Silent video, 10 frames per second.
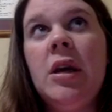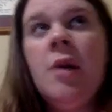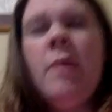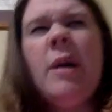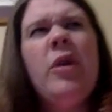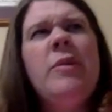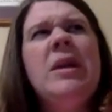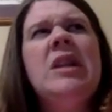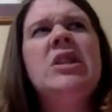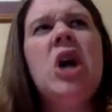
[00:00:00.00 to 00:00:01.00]
My
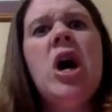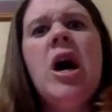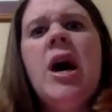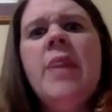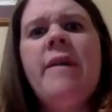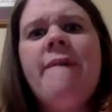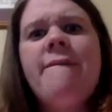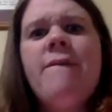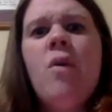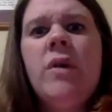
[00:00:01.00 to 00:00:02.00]
appointment's on the
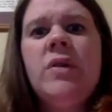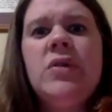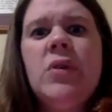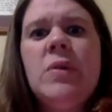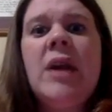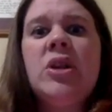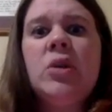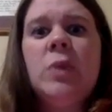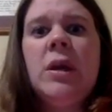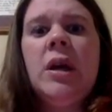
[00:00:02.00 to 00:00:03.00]
4th, so next
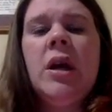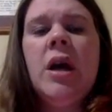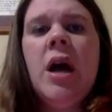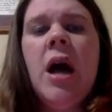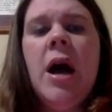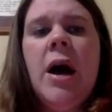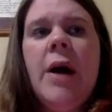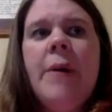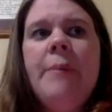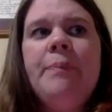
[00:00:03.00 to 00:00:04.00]
week.
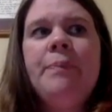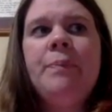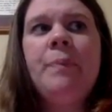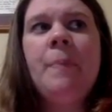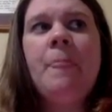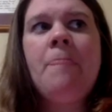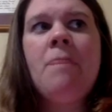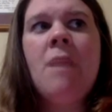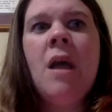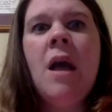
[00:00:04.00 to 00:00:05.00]
I'll
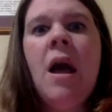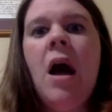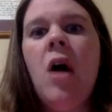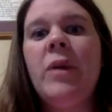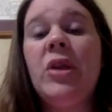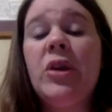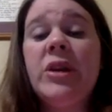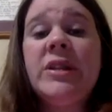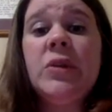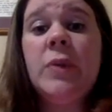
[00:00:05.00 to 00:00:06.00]
be
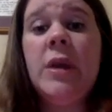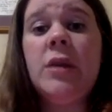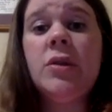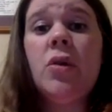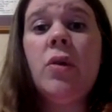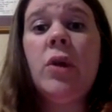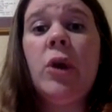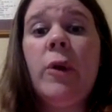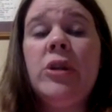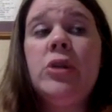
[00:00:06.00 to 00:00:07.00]
36 weeks, so they're
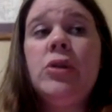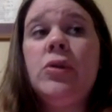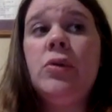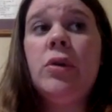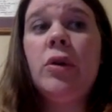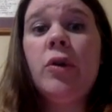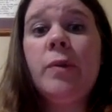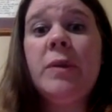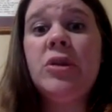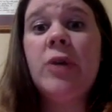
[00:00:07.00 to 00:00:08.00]
going to do the Group
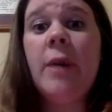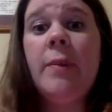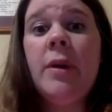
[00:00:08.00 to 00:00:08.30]
B strep